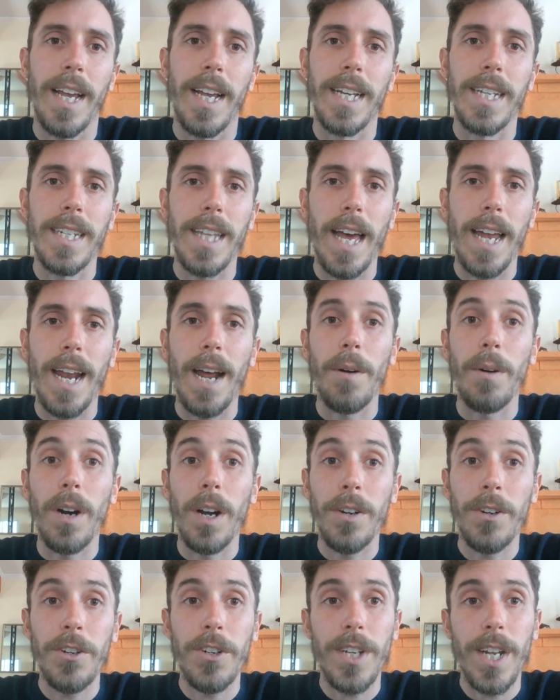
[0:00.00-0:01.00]
is that our
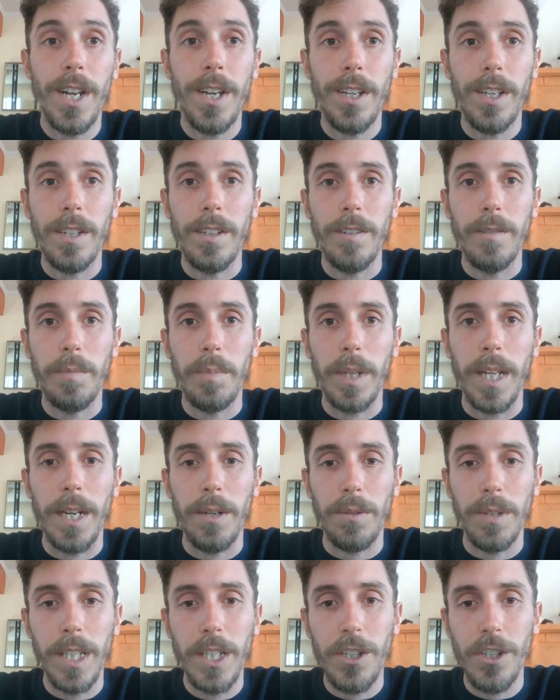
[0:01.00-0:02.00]
understanding of
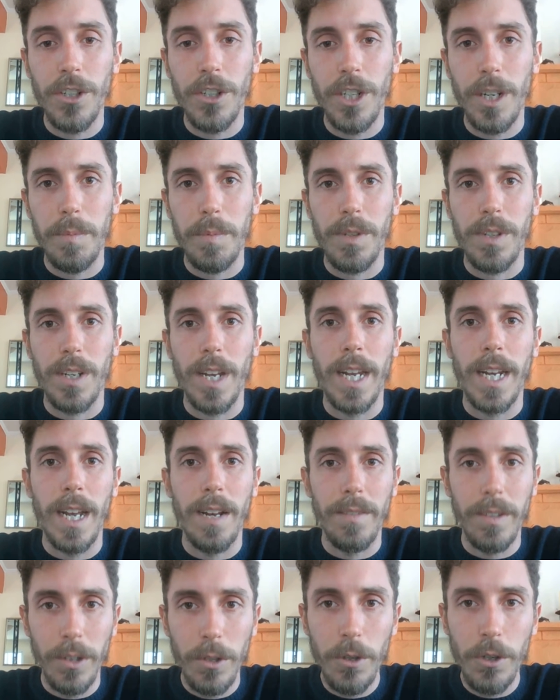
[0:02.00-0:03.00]
plant relationships and
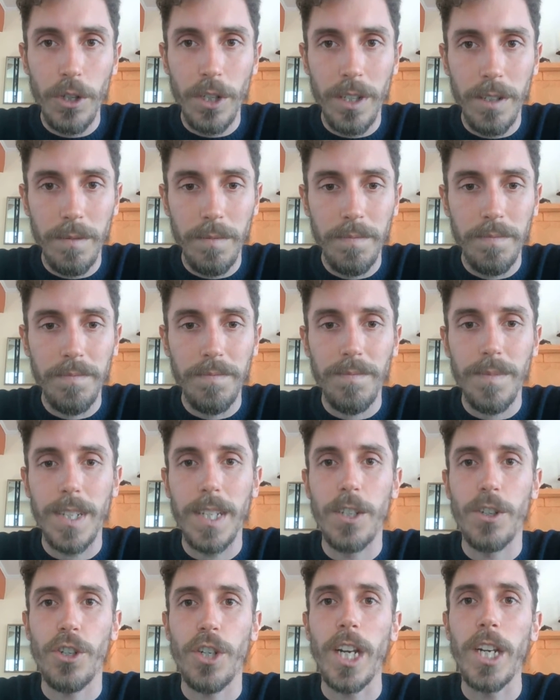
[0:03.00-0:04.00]
evolution
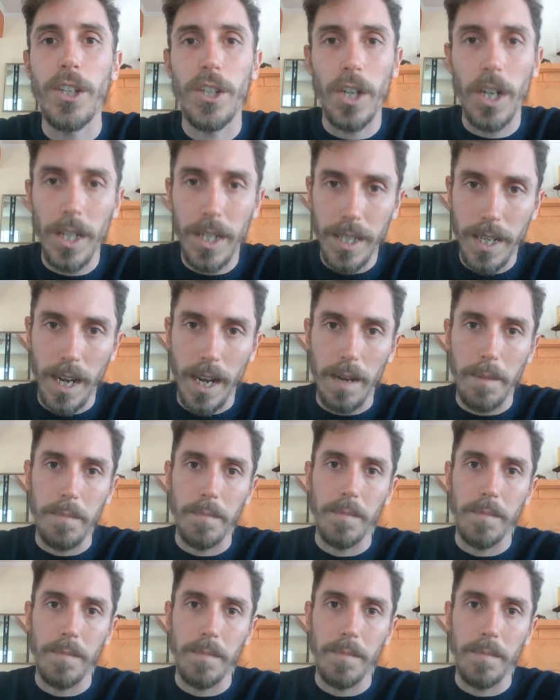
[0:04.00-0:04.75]
is changing all the time.